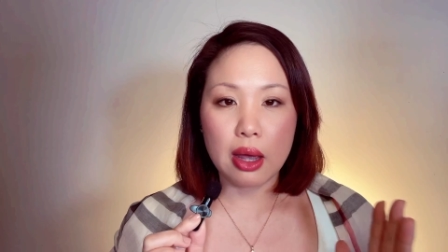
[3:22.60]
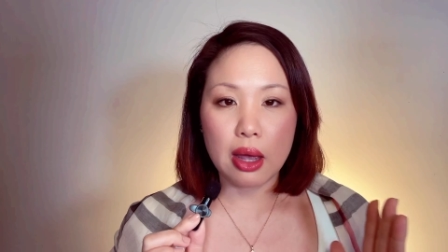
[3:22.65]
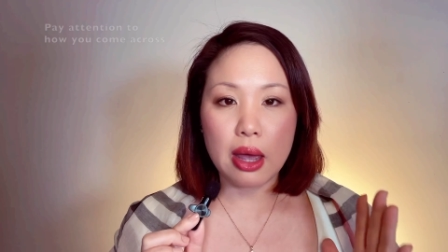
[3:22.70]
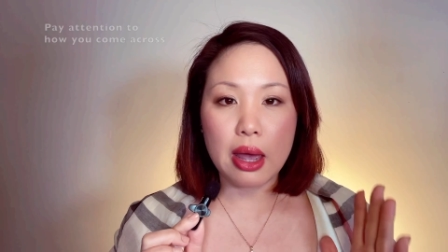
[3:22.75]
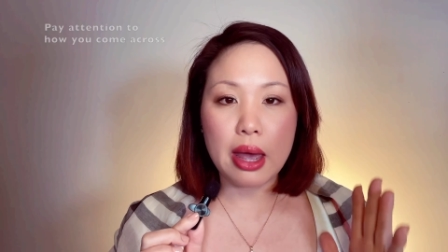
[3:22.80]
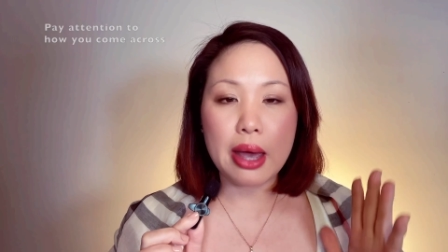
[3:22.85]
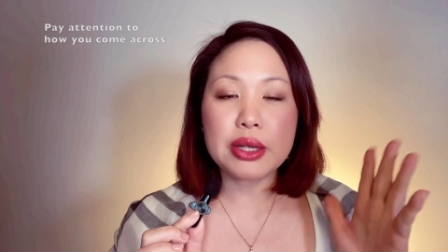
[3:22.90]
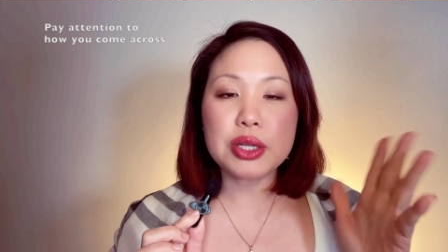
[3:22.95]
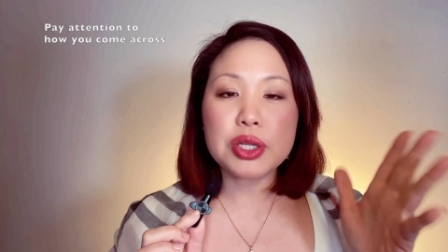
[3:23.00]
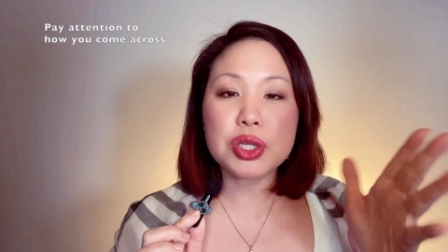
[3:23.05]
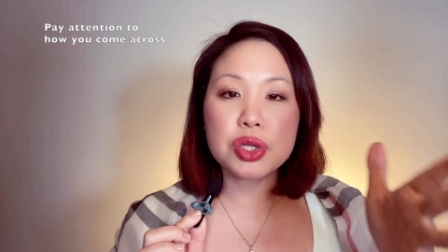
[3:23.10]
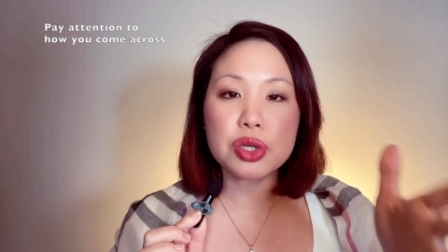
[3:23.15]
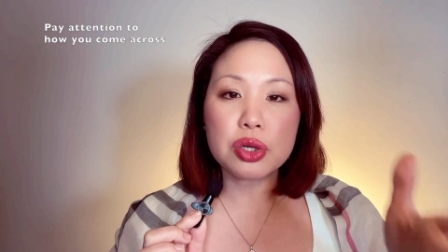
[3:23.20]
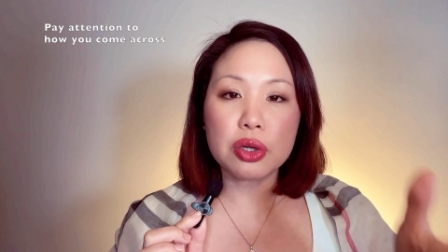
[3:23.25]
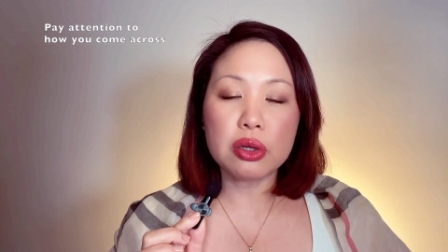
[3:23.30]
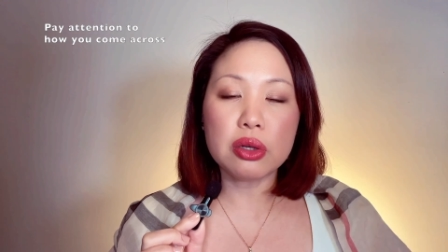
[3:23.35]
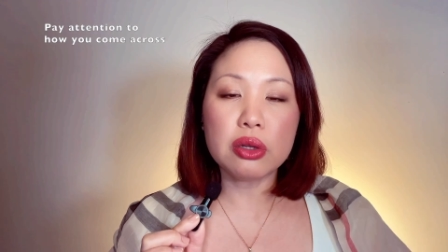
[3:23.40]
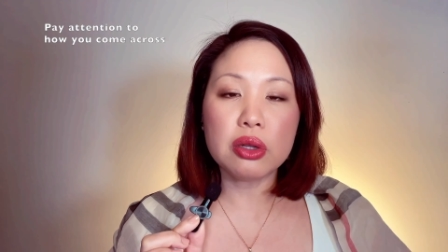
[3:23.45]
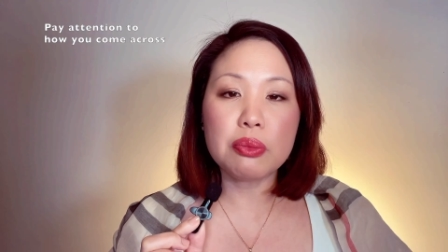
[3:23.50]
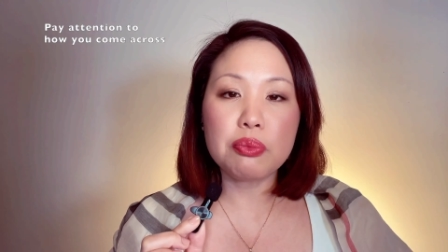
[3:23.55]

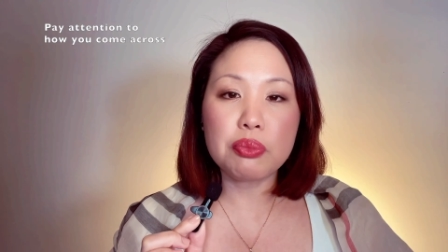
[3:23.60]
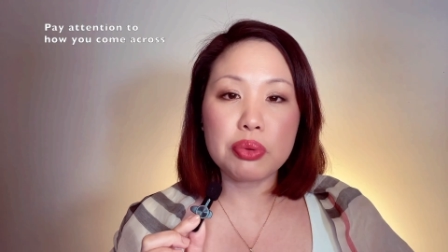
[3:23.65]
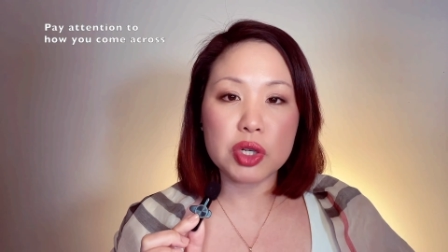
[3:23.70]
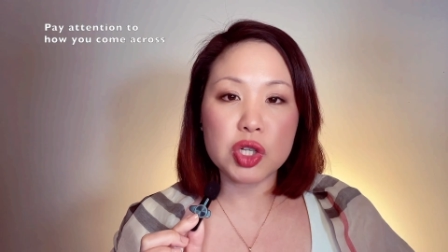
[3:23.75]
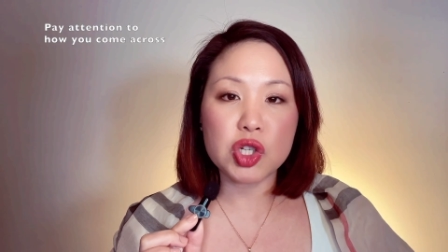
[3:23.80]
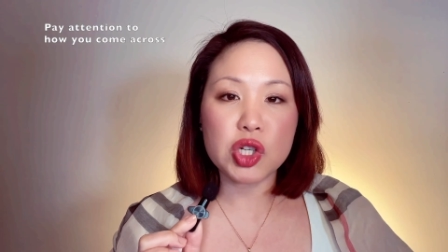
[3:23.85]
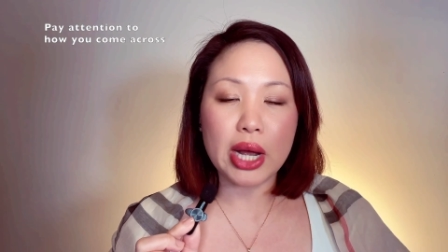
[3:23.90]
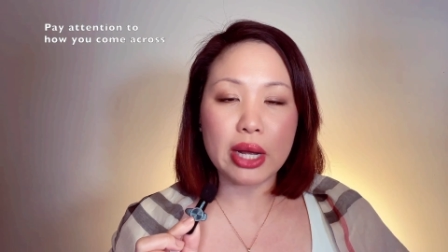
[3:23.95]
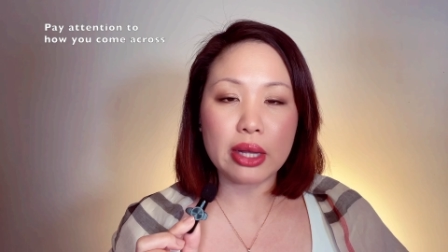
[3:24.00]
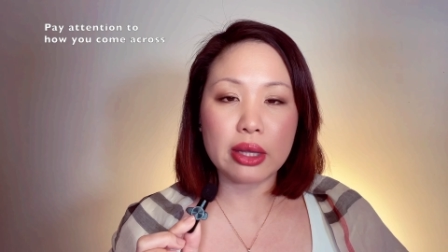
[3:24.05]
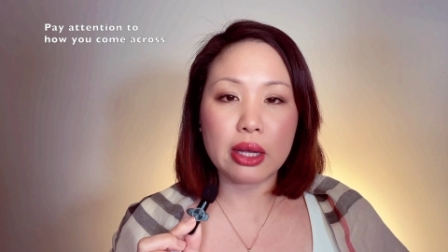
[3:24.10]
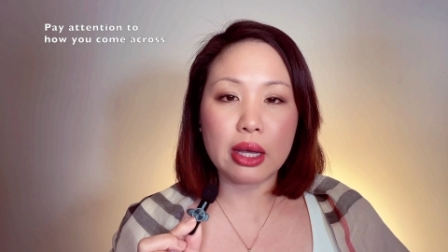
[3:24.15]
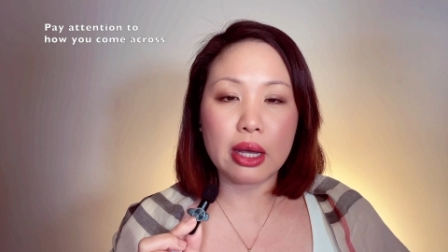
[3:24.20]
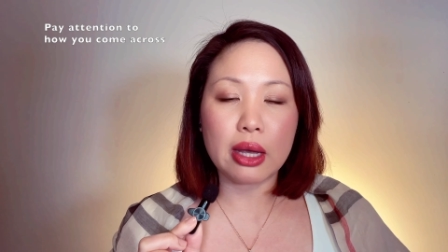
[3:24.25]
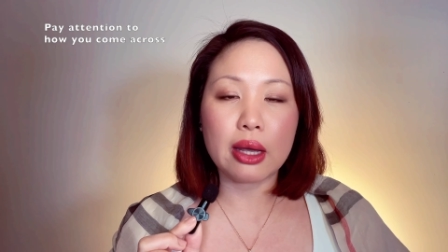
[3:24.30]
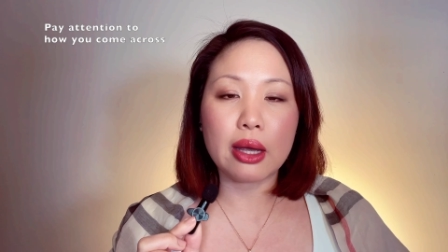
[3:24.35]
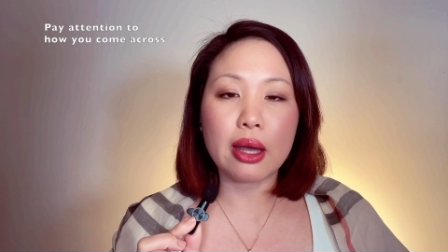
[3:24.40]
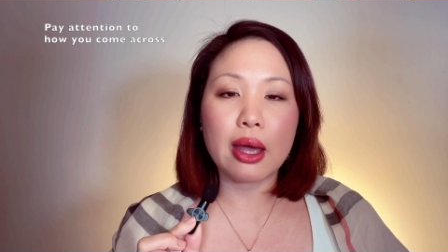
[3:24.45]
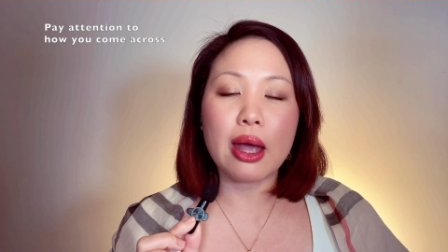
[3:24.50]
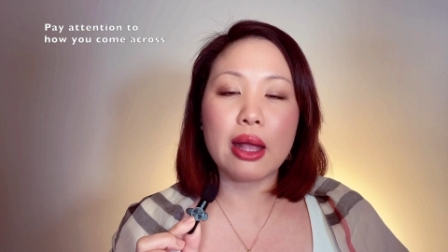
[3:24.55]
Externally
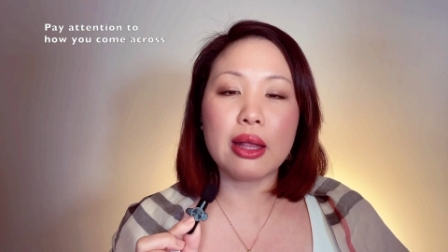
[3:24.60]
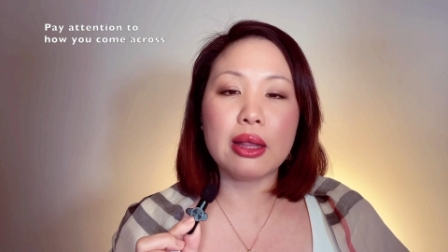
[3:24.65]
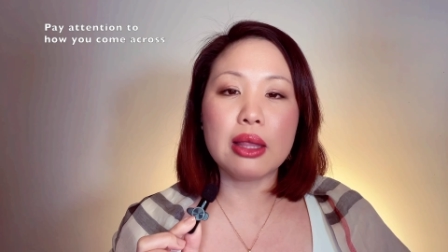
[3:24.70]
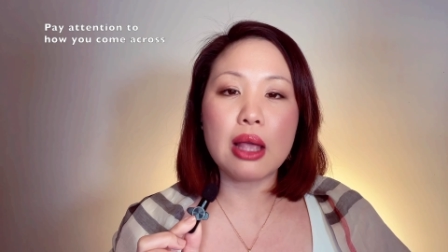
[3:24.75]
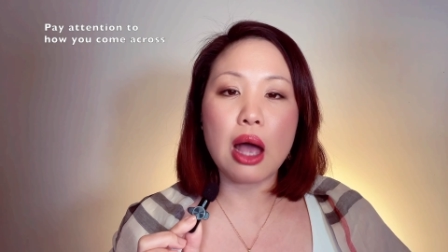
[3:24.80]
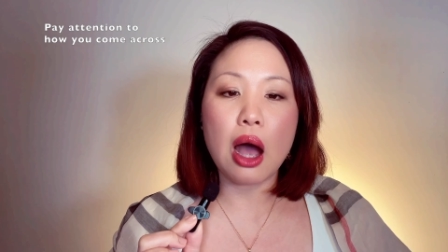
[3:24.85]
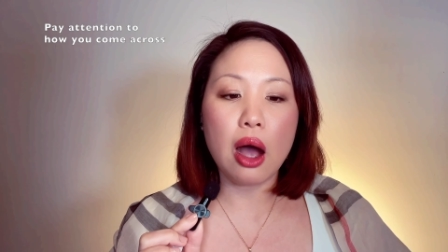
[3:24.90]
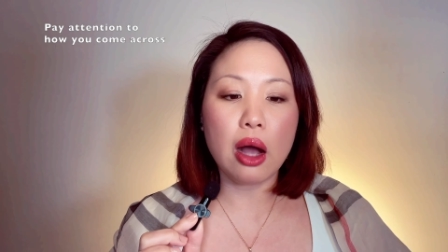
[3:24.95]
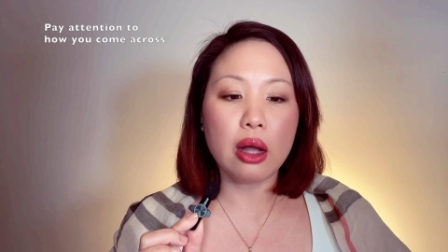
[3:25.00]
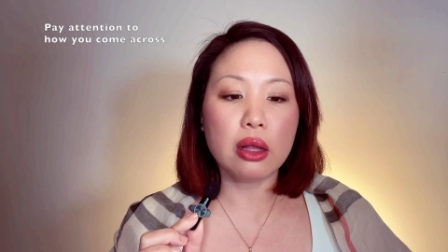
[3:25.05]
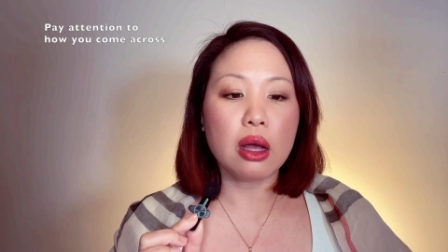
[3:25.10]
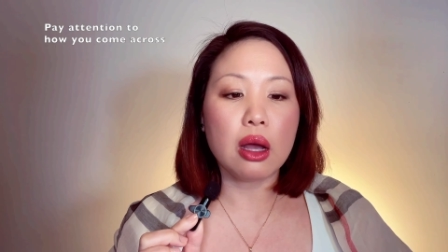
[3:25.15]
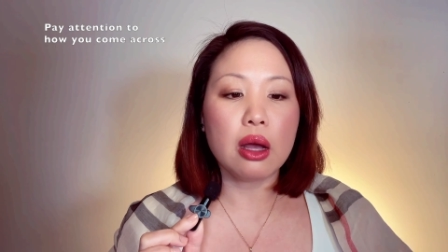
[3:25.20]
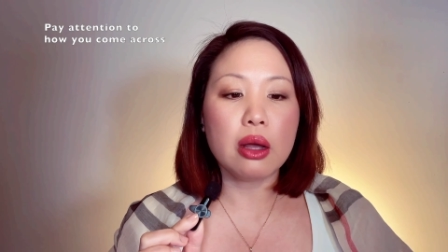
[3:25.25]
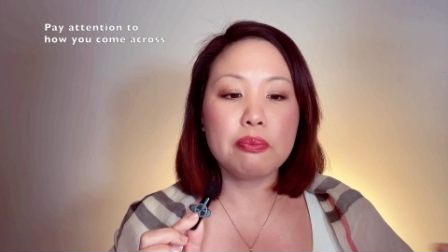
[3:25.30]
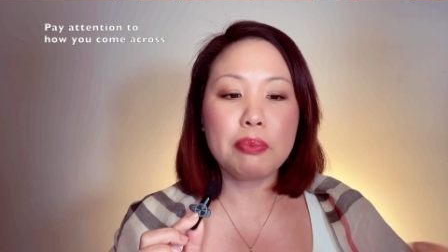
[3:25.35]
projecting and not